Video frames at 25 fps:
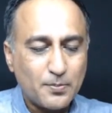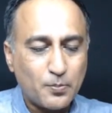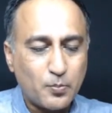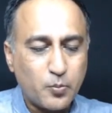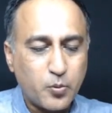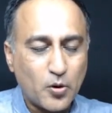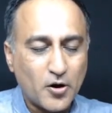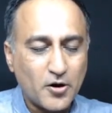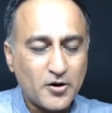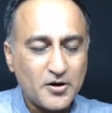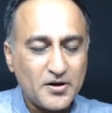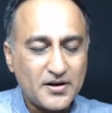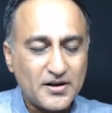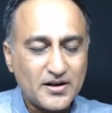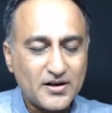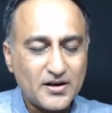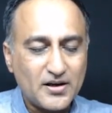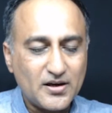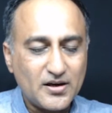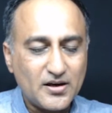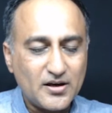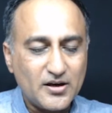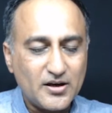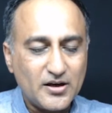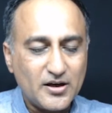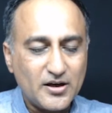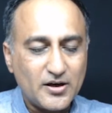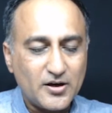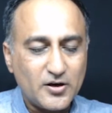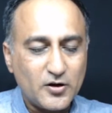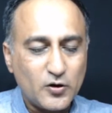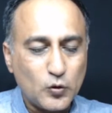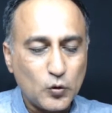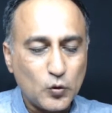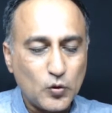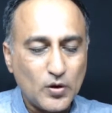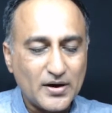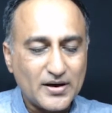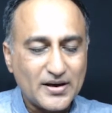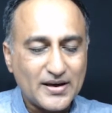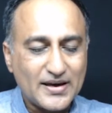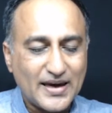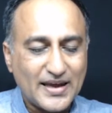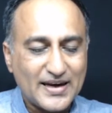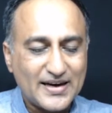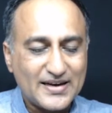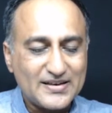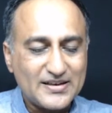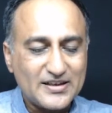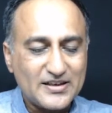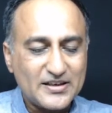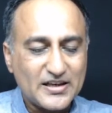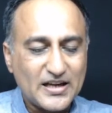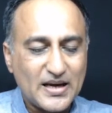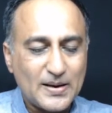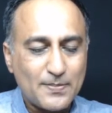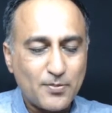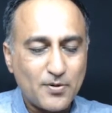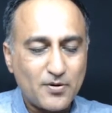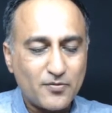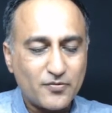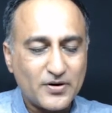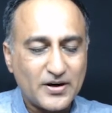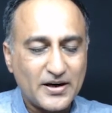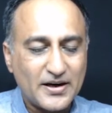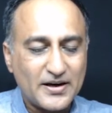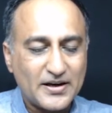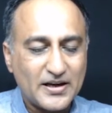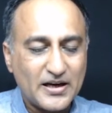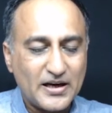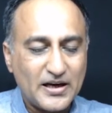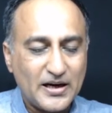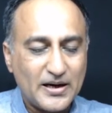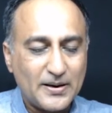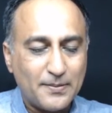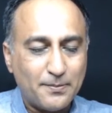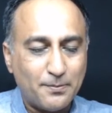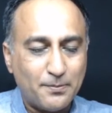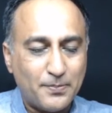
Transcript: pointer to a character type of data